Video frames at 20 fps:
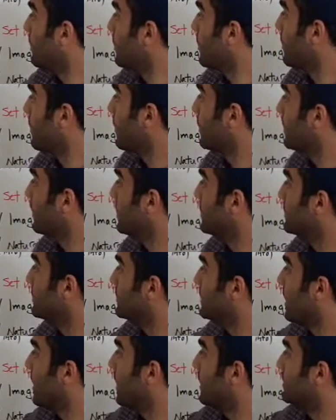thing is
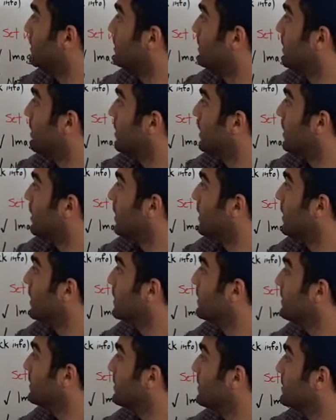that
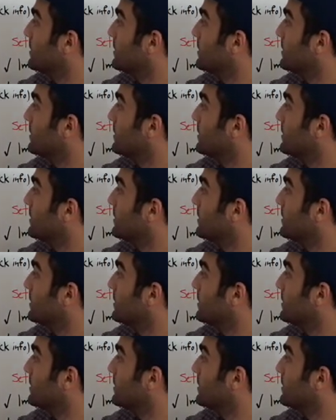in the